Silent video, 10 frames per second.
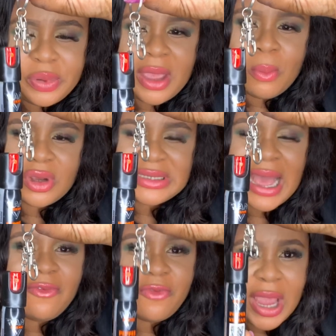a
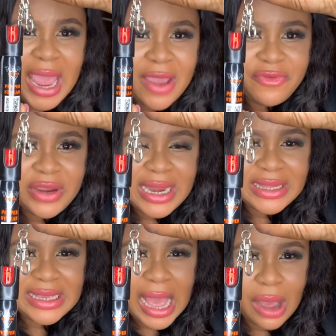must-have for every
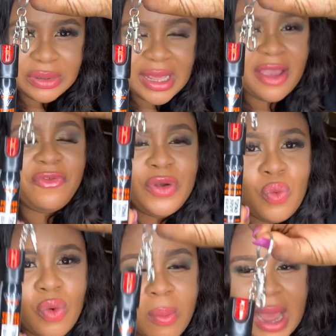lady out there, every
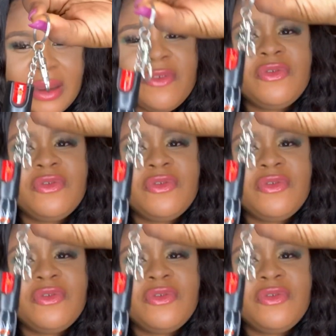woman,